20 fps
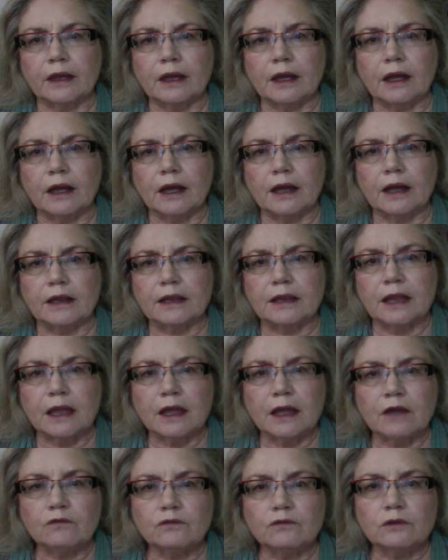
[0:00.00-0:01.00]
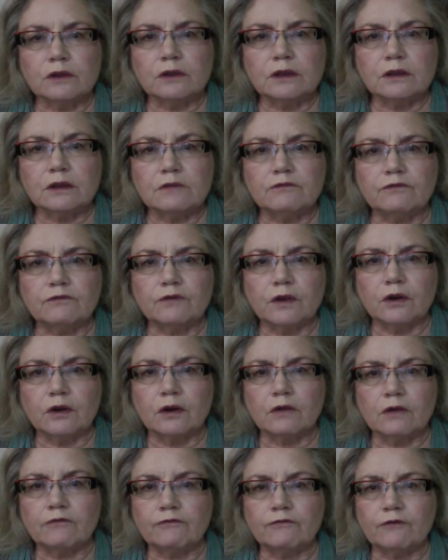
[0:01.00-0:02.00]
I can't really
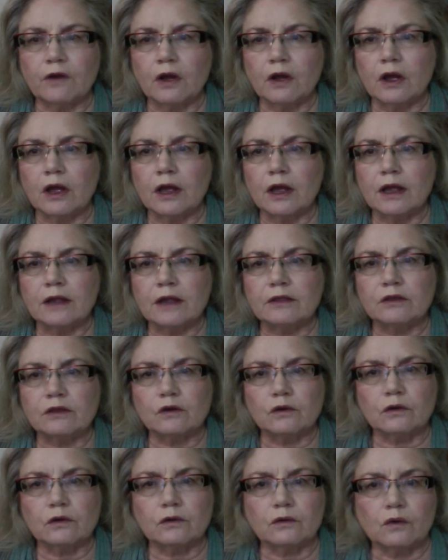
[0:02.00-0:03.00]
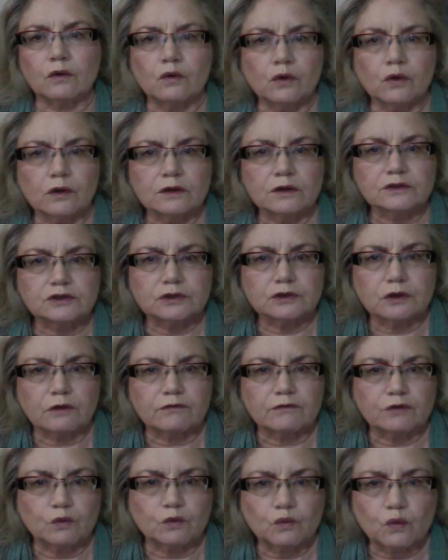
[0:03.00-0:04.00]
verify the origin
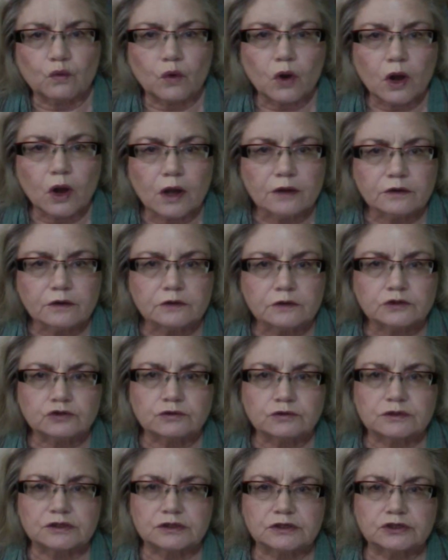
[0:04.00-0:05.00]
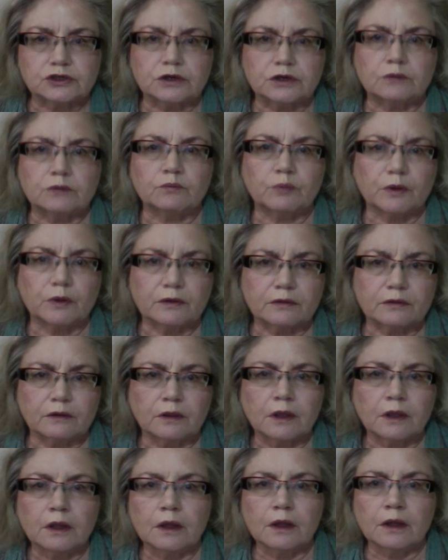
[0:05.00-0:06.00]
of the water tradition, but
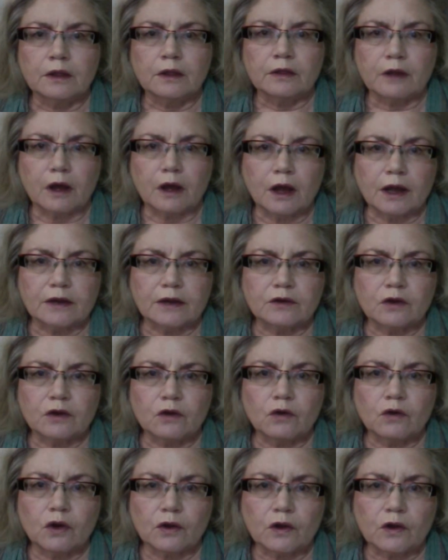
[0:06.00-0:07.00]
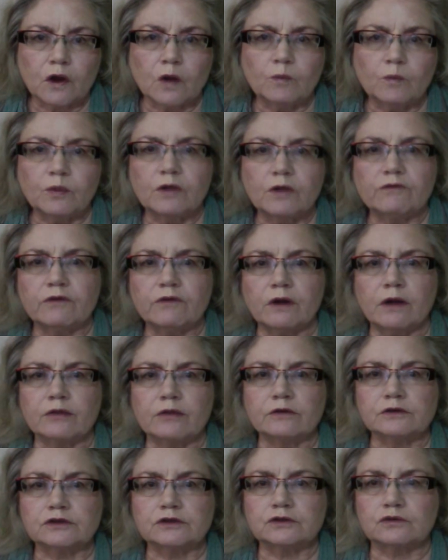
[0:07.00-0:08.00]
I know a couple of
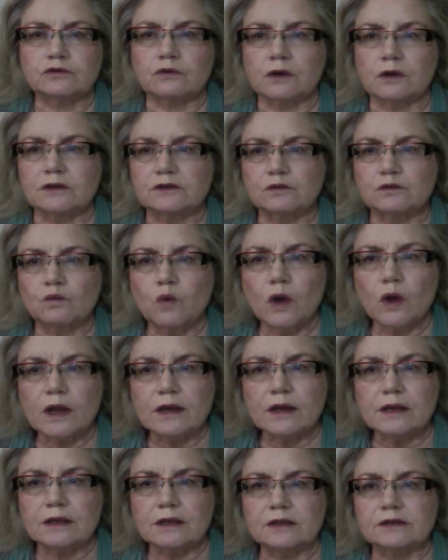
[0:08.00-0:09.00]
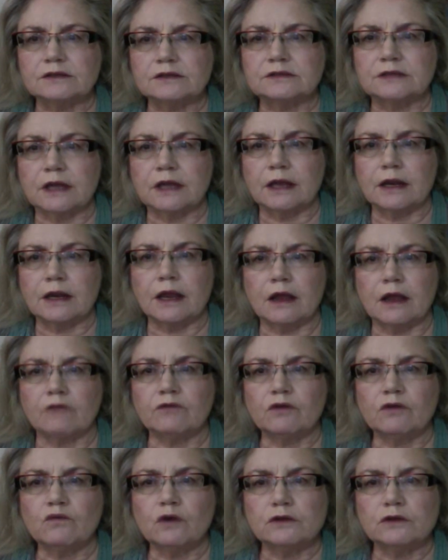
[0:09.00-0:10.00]
other stories. One is that
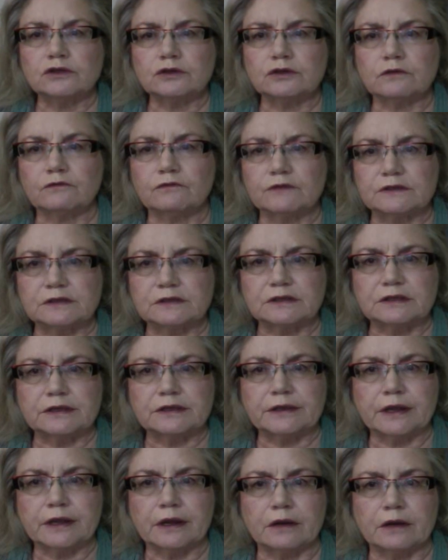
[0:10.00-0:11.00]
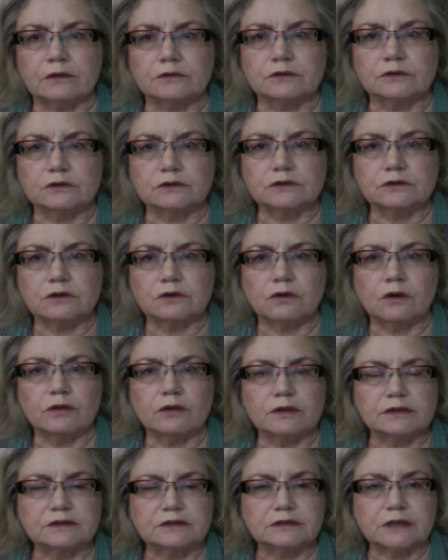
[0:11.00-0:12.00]
everyone should visit the elders
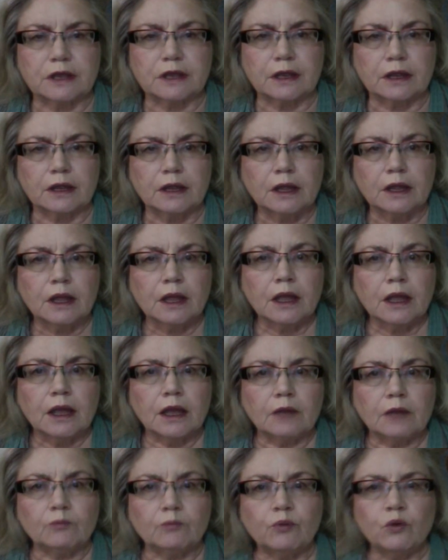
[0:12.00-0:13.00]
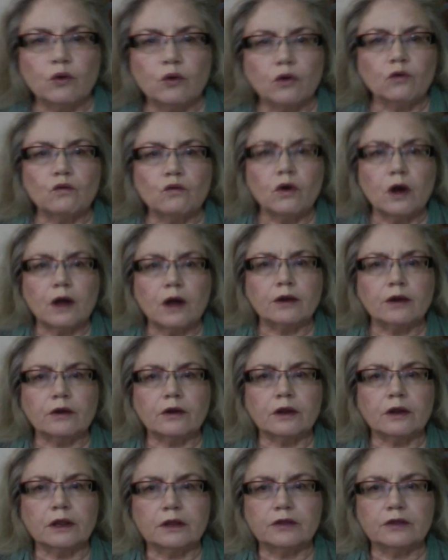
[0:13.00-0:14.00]
on this day and pour
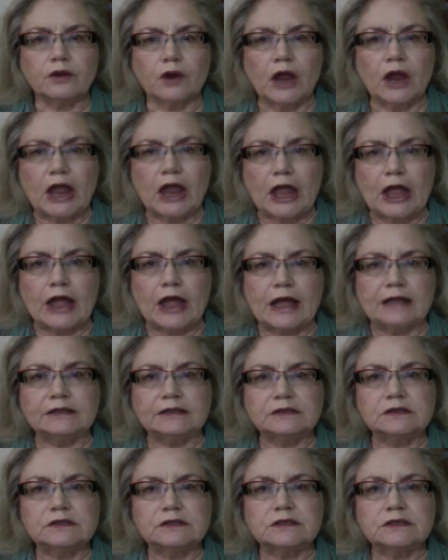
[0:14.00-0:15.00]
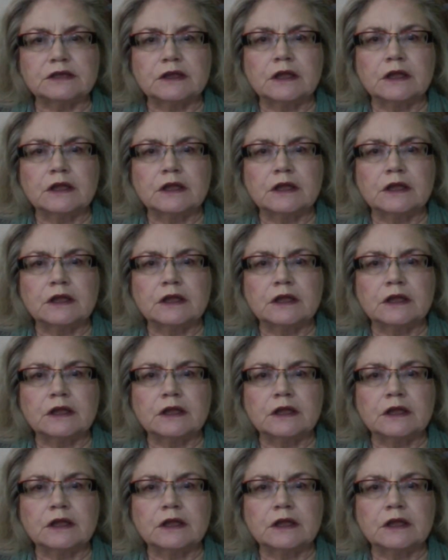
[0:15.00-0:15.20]
water in their hands